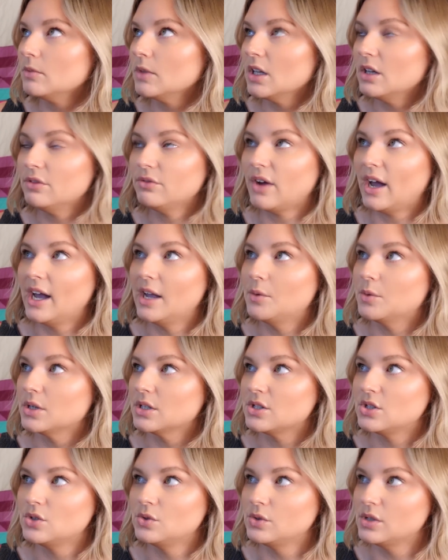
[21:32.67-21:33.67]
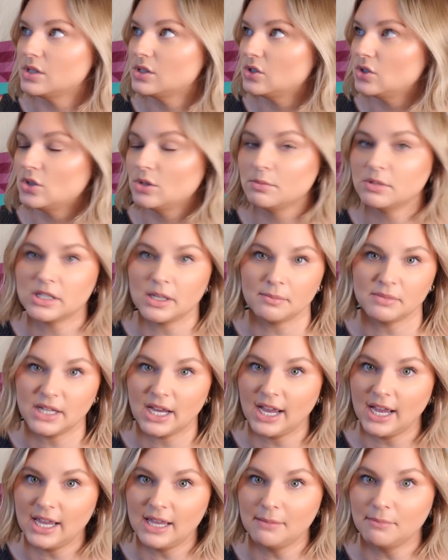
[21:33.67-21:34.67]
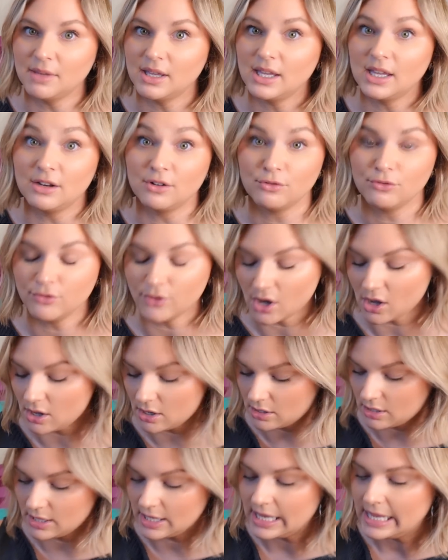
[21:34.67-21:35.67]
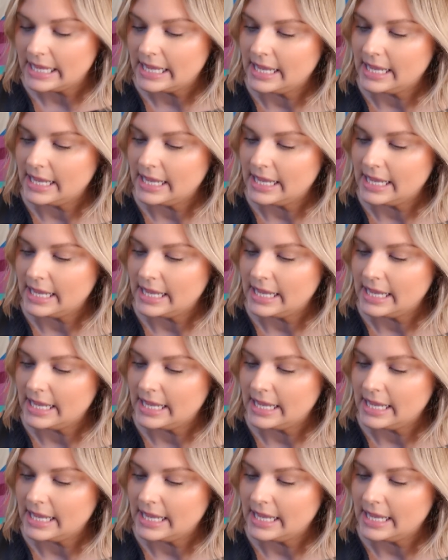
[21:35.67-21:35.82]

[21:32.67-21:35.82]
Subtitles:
if I were to assume, sometime in fall.